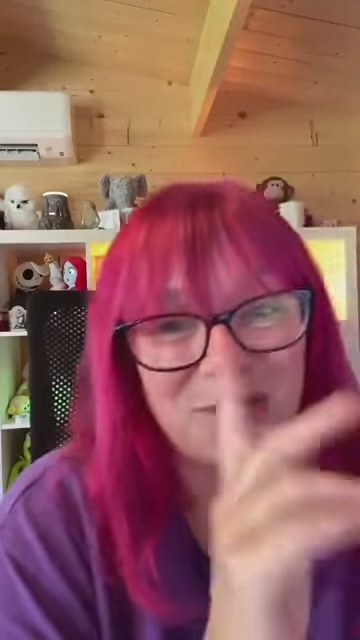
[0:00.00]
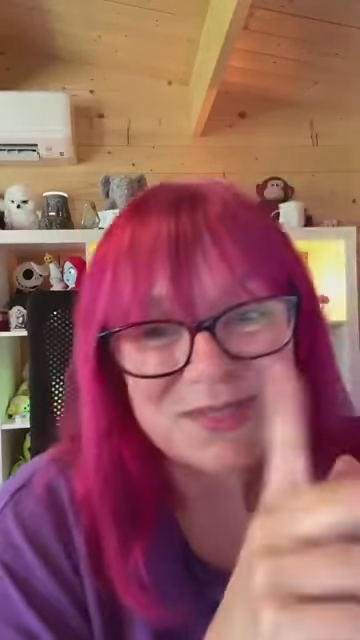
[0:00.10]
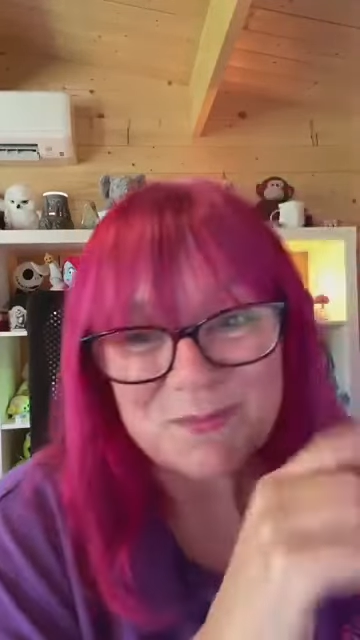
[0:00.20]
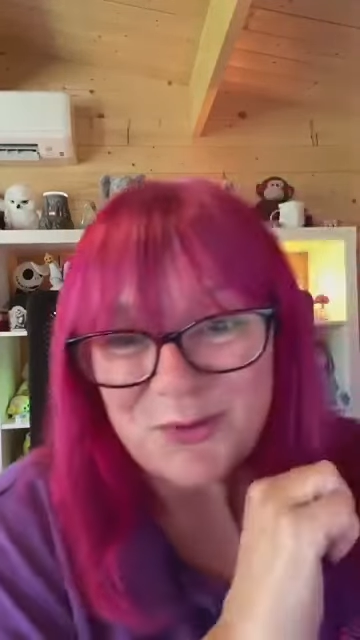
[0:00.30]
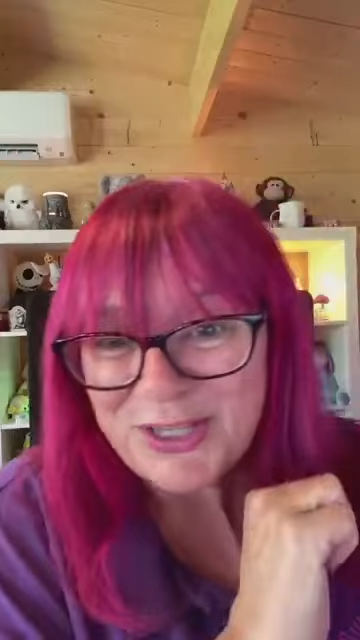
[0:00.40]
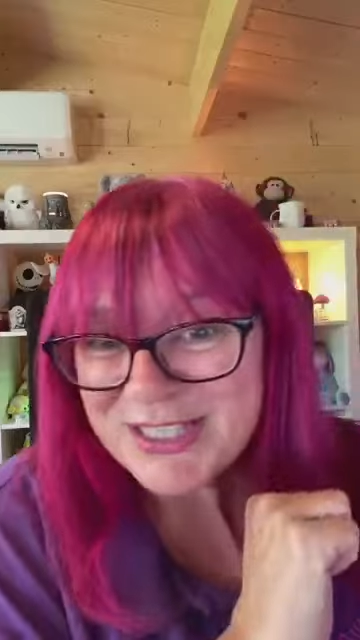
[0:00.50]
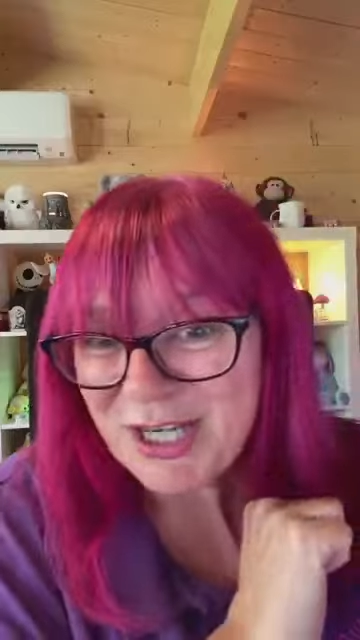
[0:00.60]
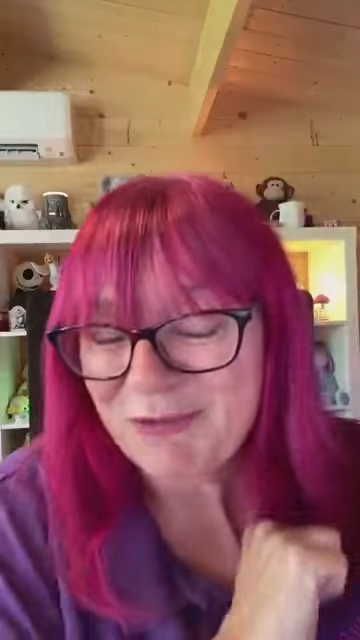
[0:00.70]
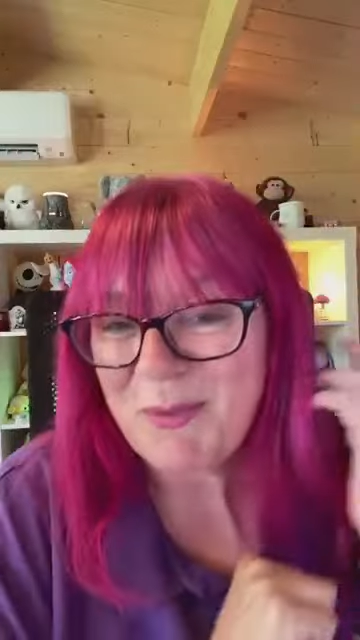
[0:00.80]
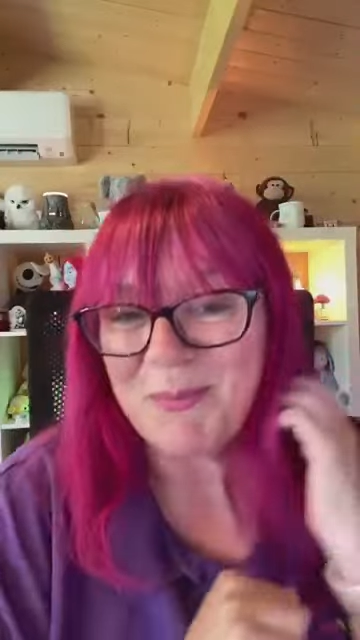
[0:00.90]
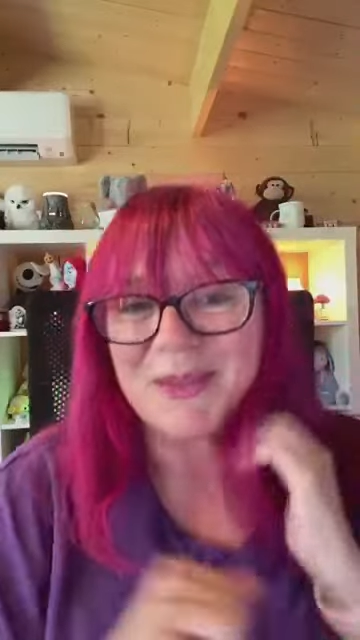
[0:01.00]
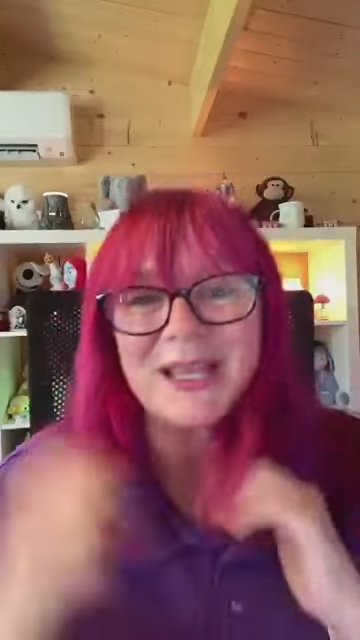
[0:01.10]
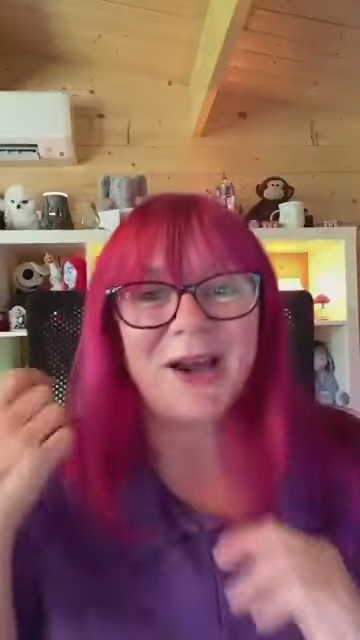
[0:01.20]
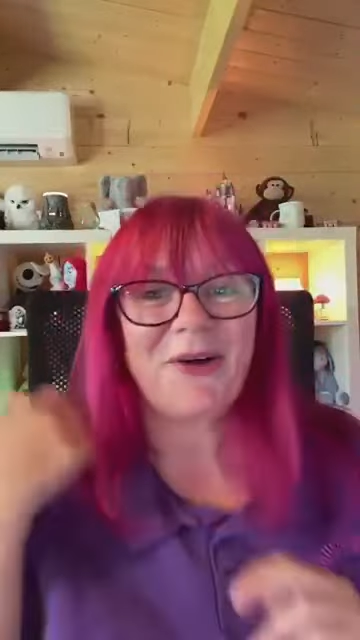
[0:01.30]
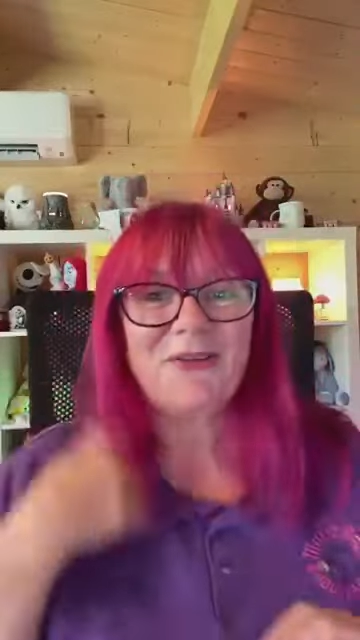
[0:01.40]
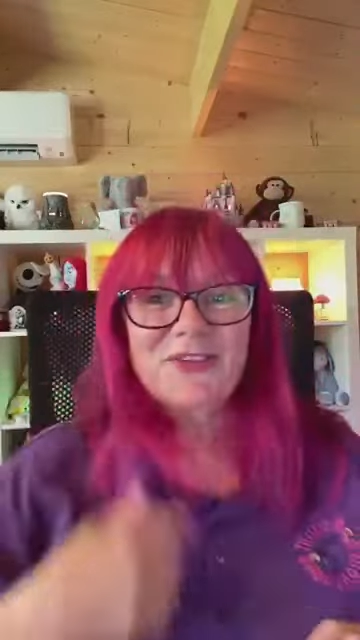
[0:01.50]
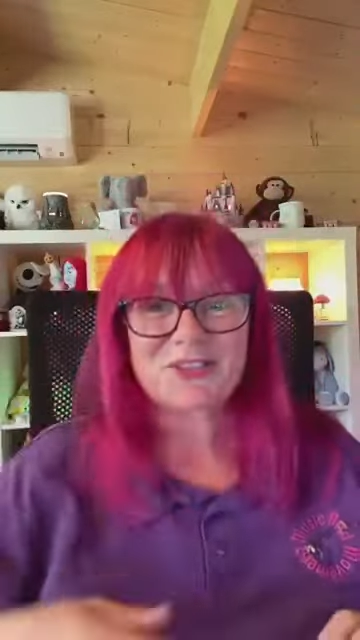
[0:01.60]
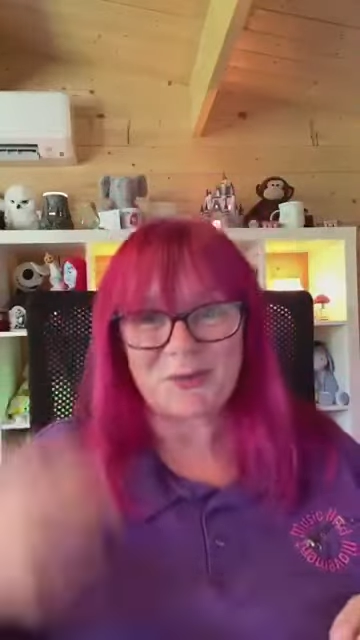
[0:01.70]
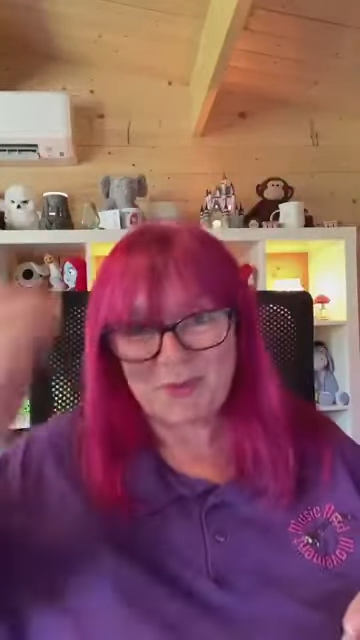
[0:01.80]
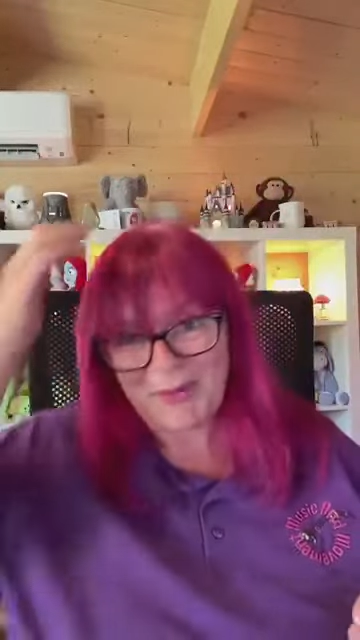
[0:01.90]
I'm surprised I remembered that off the
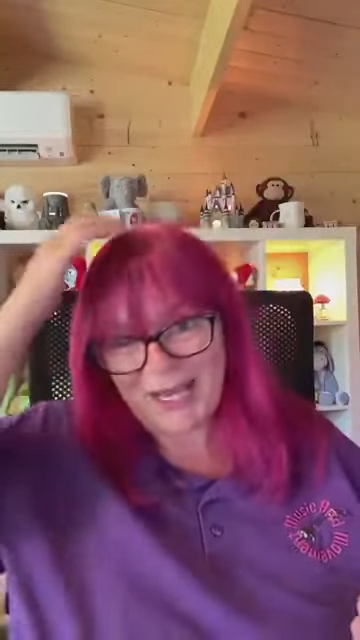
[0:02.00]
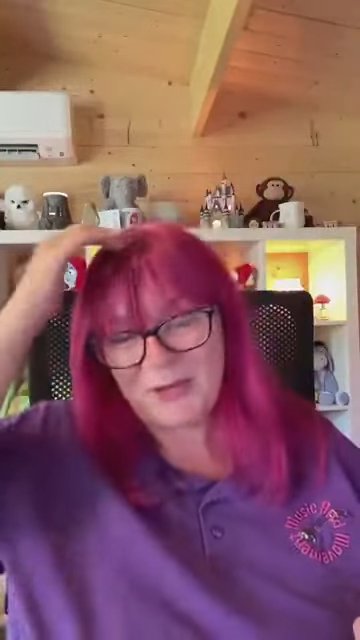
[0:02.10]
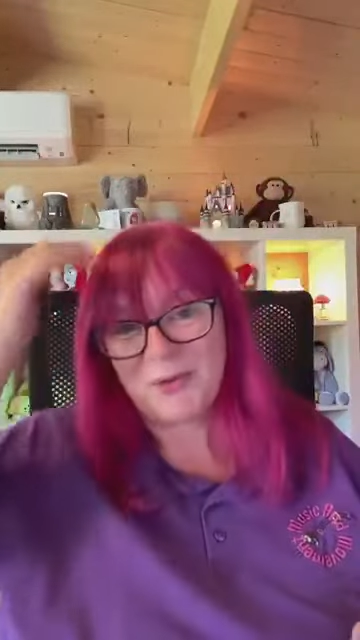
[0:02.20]
top of my head.